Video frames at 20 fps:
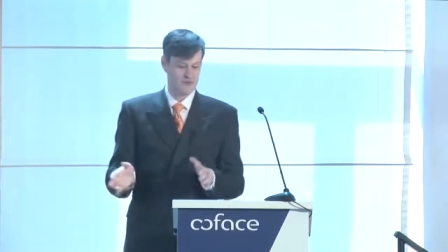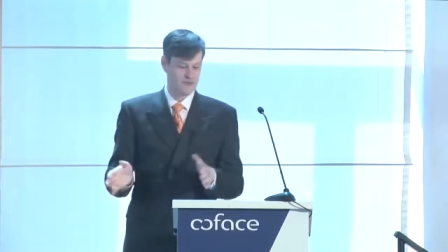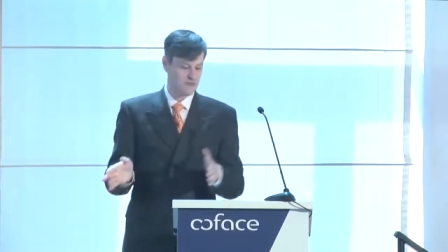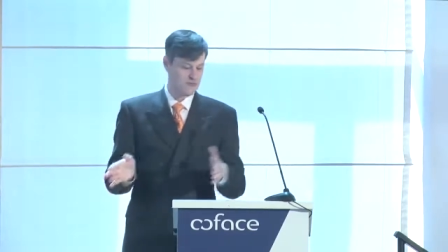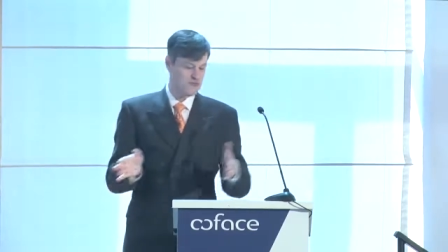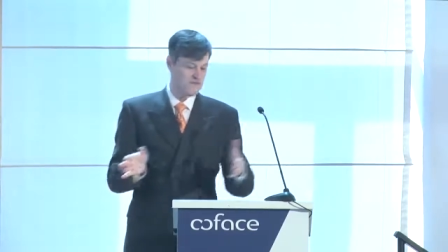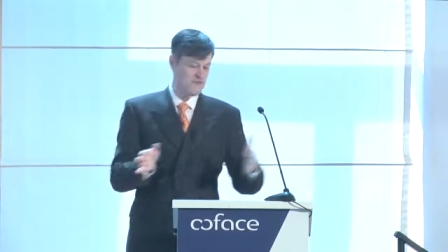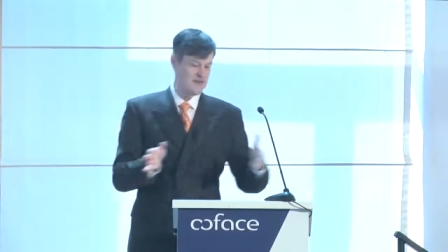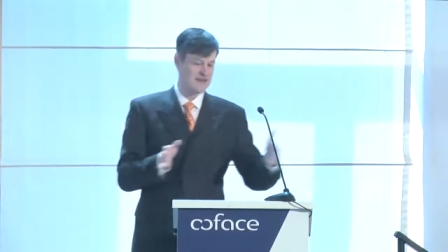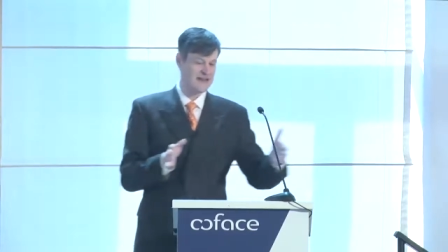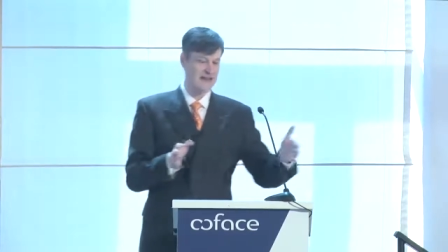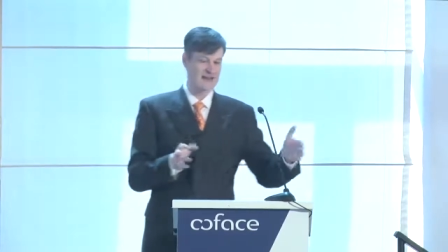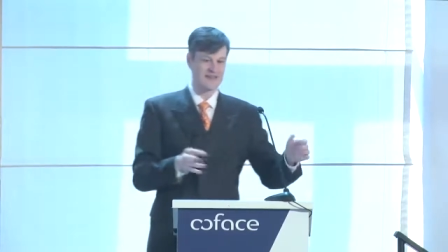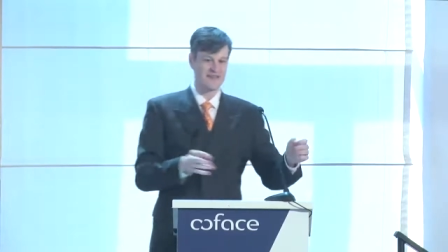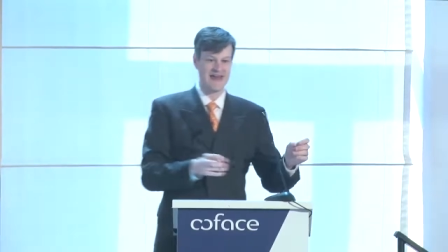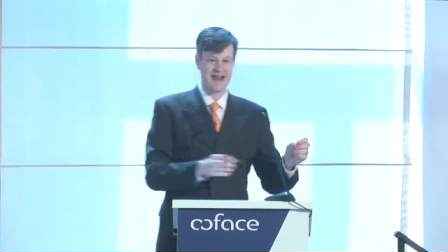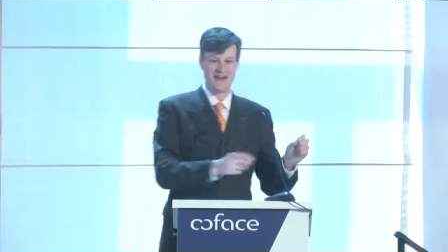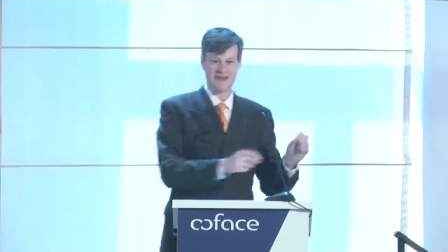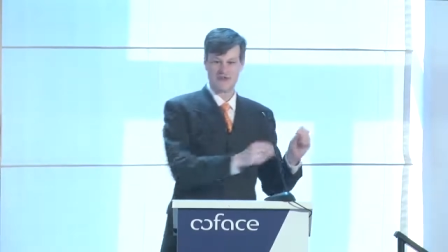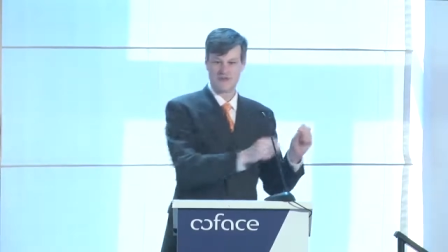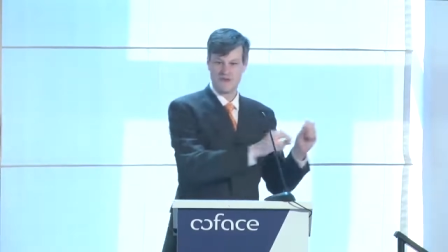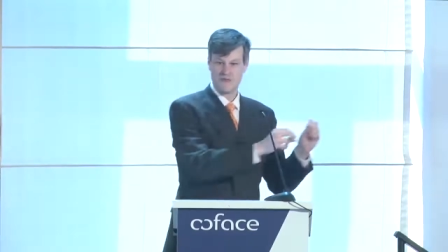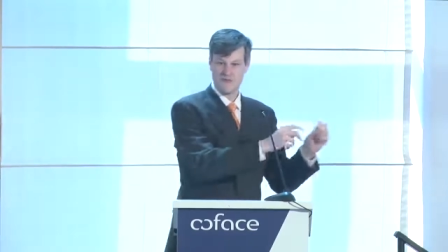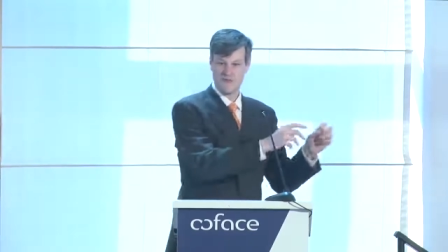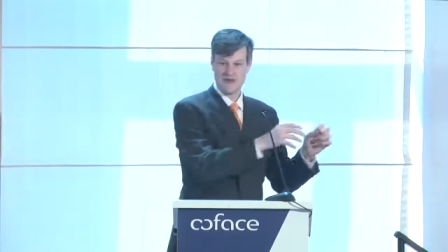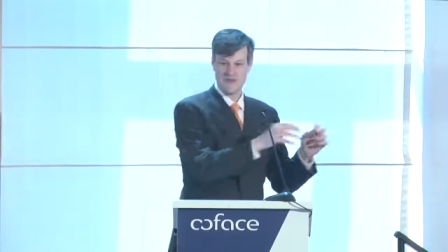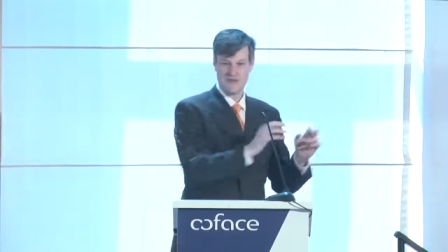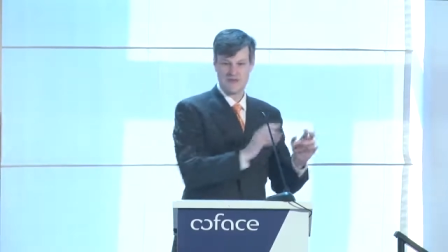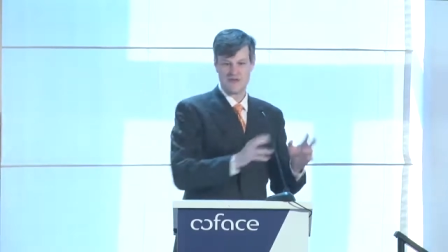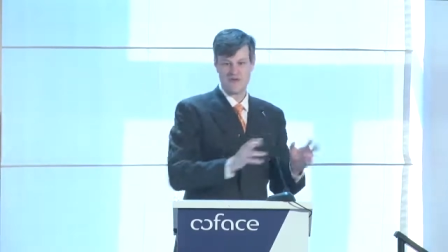You move a bit like that. It's going to
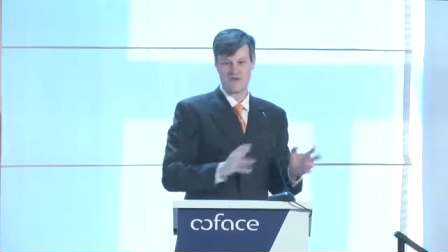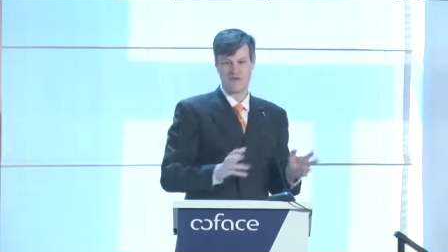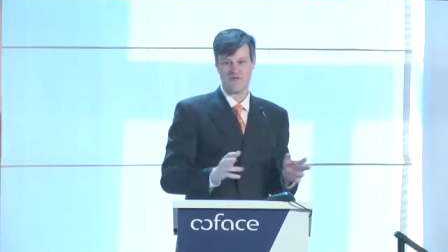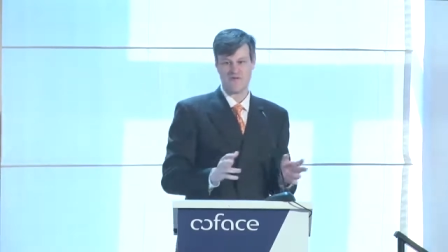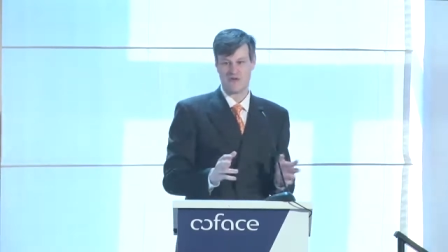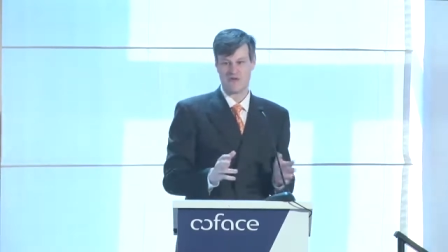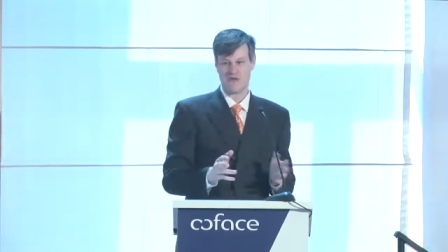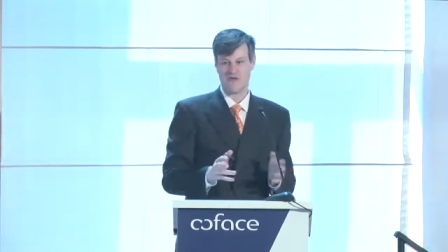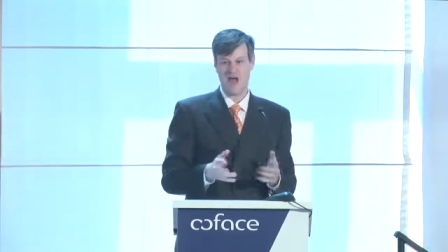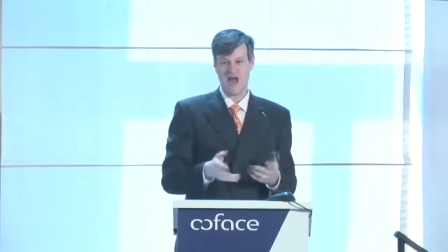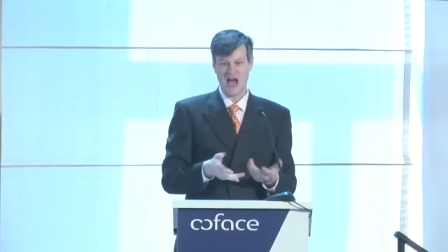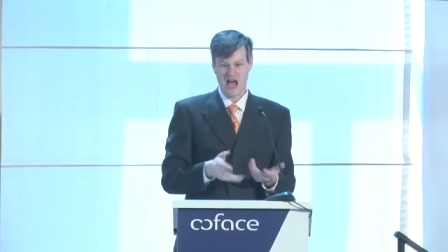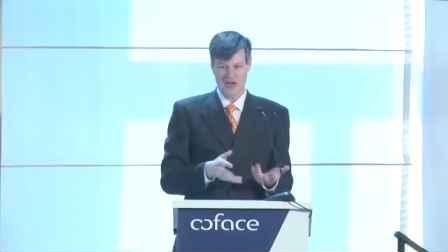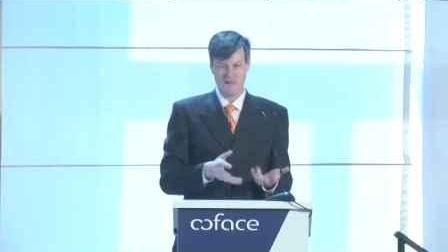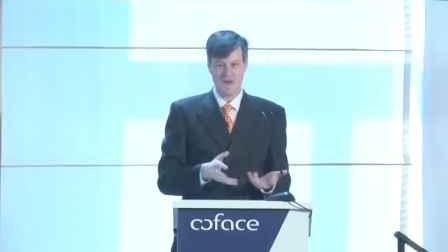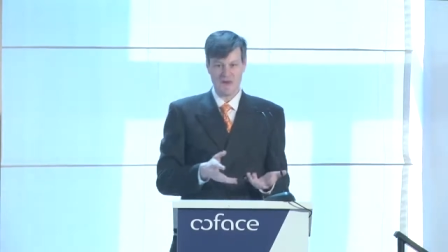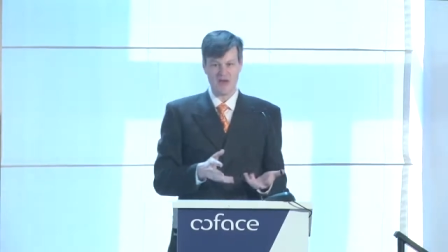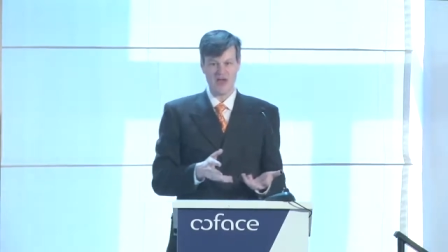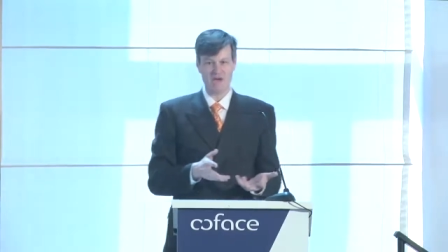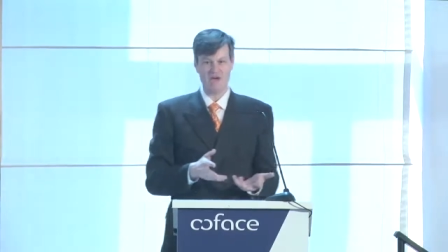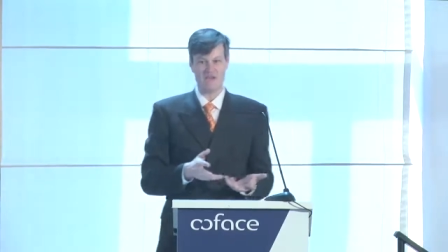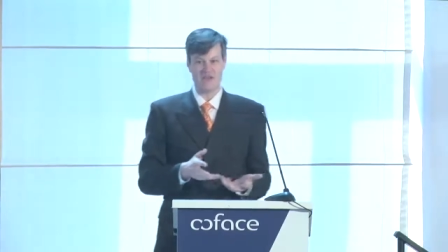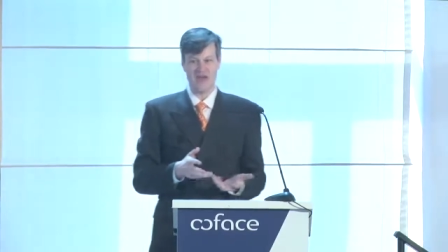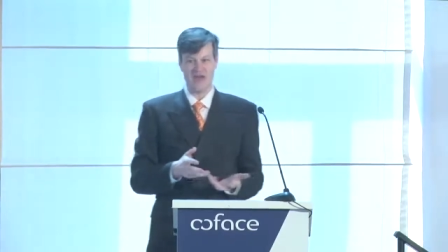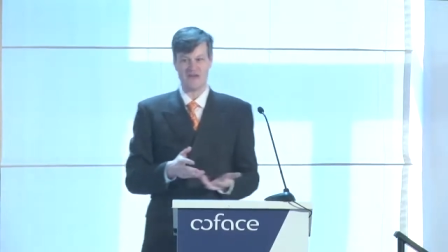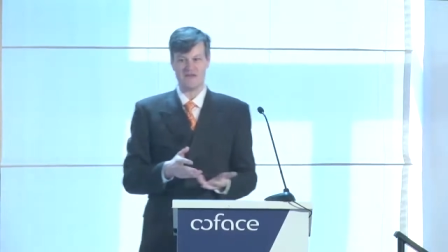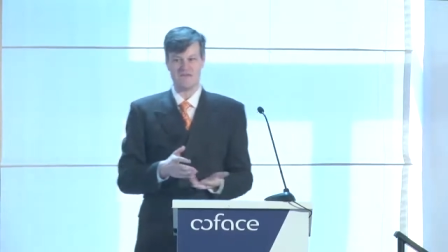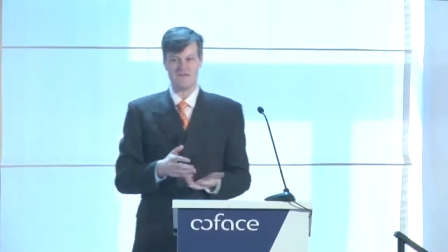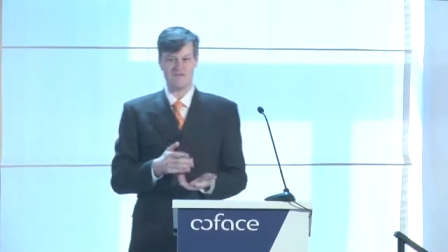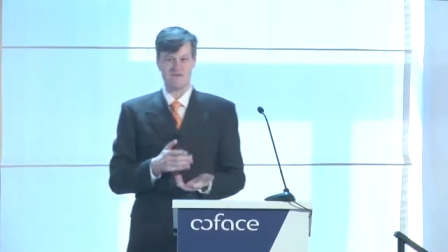beep and so forth. I'm okay with
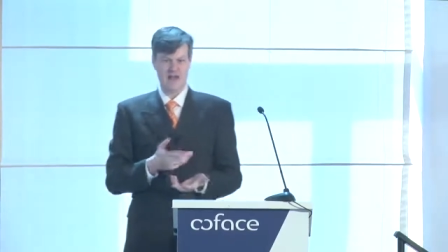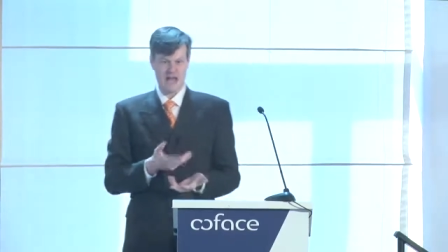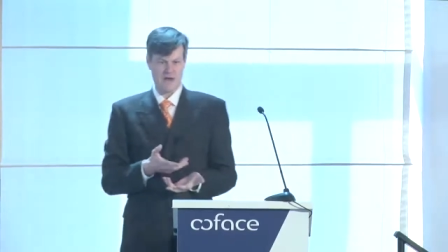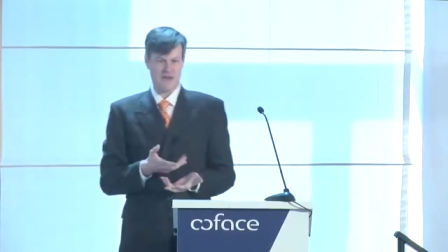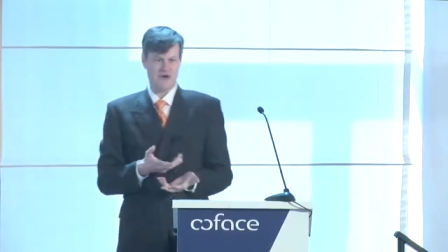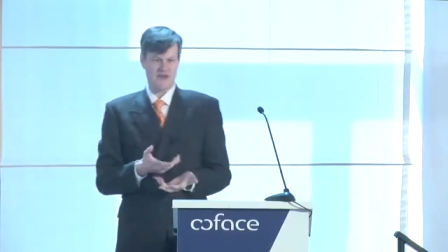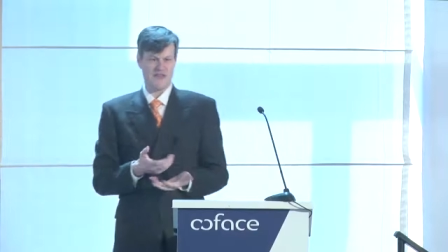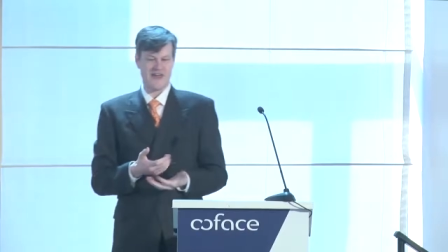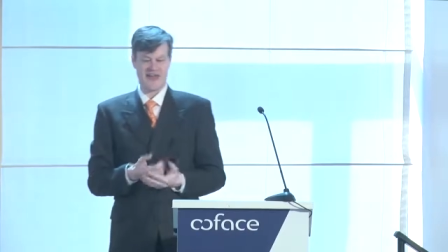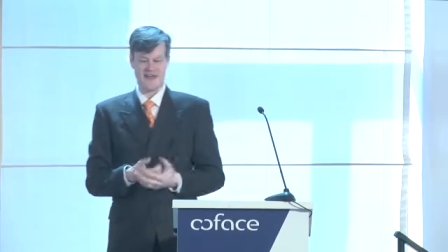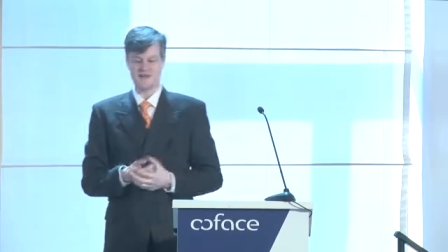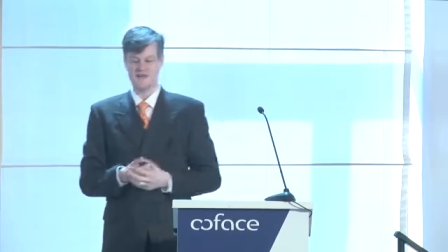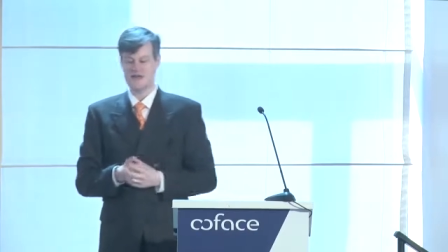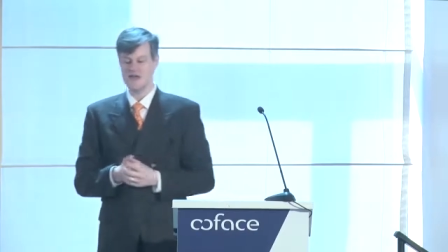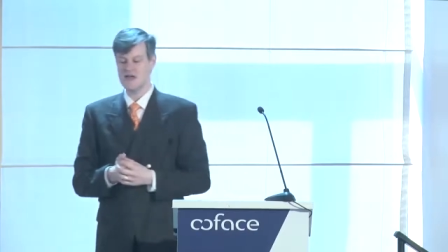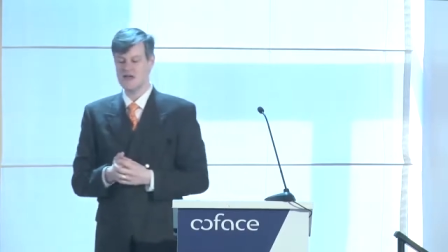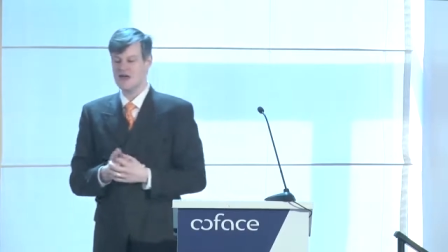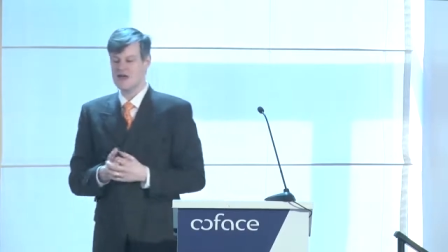that. I want that.